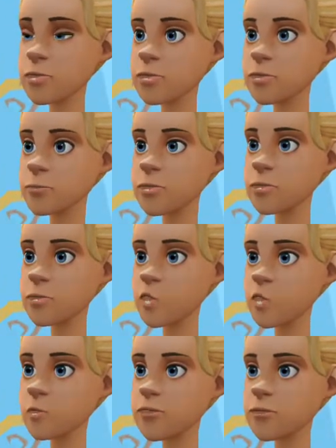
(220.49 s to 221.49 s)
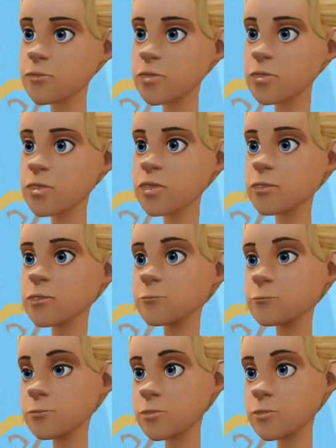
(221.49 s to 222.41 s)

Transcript: can be a source of stress,